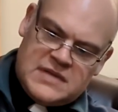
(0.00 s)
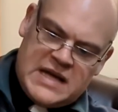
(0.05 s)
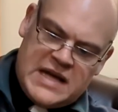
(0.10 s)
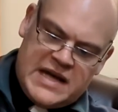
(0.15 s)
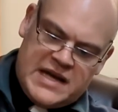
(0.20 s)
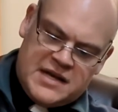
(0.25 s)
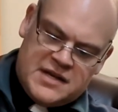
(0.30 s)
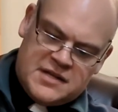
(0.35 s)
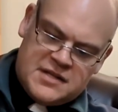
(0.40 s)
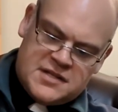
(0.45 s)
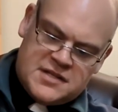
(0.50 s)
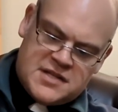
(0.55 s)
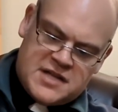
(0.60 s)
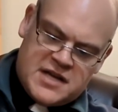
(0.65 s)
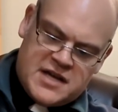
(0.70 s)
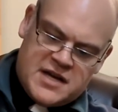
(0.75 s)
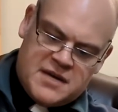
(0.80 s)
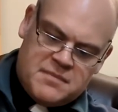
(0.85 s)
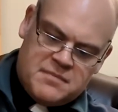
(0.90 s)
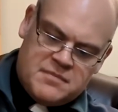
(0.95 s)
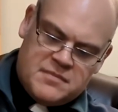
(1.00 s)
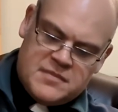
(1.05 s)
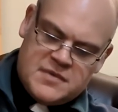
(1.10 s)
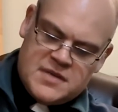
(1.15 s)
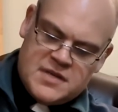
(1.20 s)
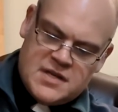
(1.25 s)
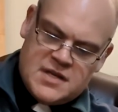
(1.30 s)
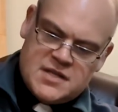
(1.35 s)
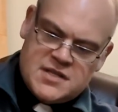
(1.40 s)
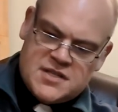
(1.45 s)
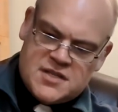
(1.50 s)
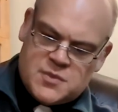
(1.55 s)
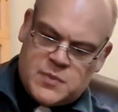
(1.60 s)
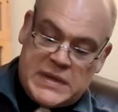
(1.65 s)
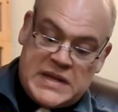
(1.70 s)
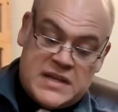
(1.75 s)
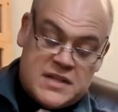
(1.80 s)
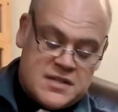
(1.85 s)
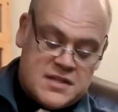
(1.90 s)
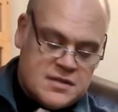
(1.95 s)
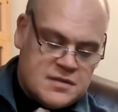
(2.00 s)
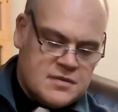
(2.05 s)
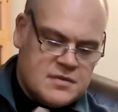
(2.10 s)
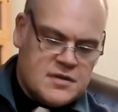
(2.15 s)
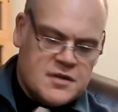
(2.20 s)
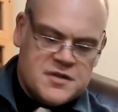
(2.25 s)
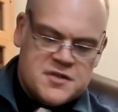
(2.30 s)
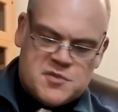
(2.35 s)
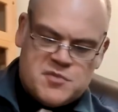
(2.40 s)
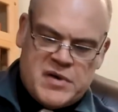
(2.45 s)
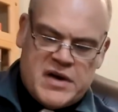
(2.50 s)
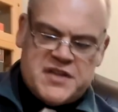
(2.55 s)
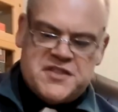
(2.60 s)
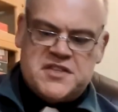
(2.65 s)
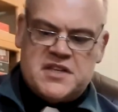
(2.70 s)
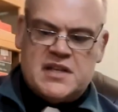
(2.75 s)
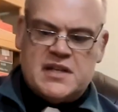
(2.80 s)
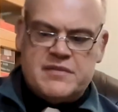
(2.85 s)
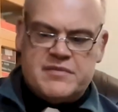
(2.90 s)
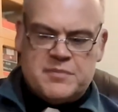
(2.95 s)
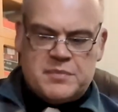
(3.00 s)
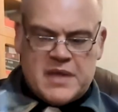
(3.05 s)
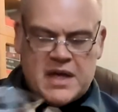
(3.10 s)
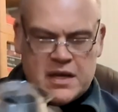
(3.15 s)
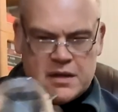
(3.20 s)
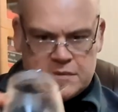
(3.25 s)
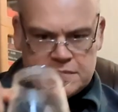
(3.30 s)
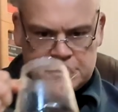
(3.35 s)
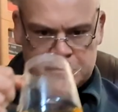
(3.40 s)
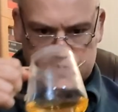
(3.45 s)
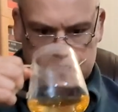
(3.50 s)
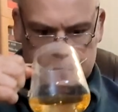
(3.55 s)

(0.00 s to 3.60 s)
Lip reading: And sweet, unsurprisingly, from that.